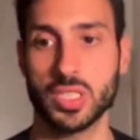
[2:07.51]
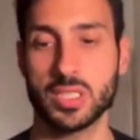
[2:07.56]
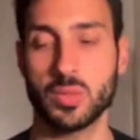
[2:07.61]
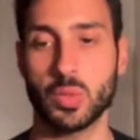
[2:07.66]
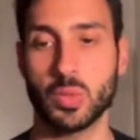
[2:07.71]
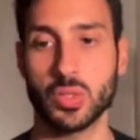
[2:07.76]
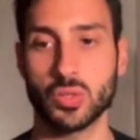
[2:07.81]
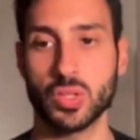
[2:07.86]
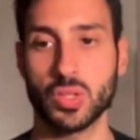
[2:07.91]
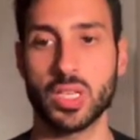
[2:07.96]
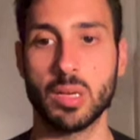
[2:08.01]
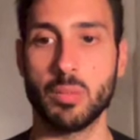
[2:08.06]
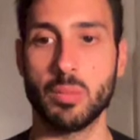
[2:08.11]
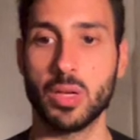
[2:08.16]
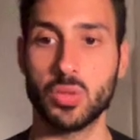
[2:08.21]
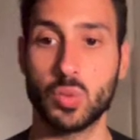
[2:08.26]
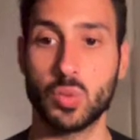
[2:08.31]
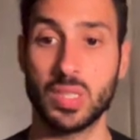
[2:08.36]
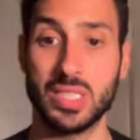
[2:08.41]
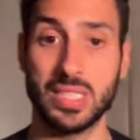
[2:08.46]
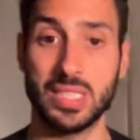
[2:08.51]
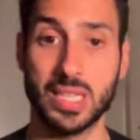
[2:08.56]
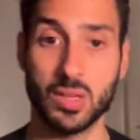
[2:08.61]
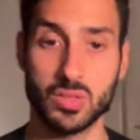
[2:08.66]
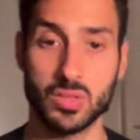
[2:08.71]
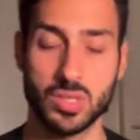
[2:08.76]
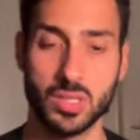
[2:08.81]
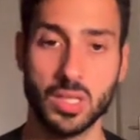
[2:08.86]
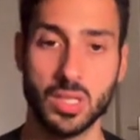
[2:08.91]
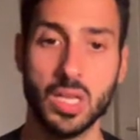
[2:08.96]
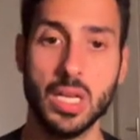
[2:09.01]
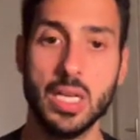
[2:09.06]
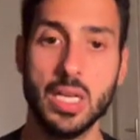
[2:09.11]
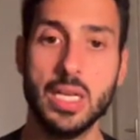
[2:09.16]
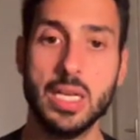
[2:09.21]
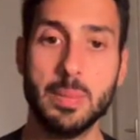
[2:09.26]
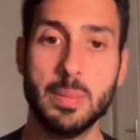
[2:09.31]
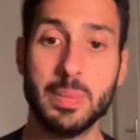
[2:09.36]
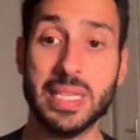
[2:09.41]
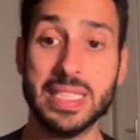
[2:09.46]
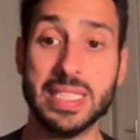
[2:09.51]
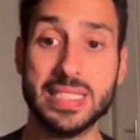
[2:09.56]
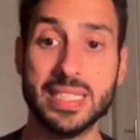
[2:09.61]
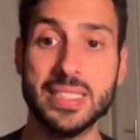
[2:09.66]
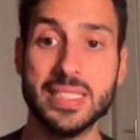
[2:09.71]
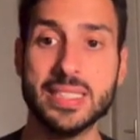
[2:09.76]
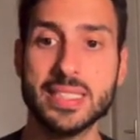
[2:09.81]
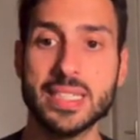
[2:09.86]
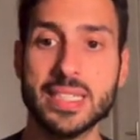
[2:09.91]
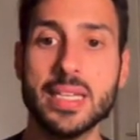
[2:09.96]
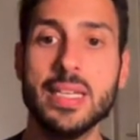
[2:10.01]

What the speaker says: We're talking about 20,000 pieces.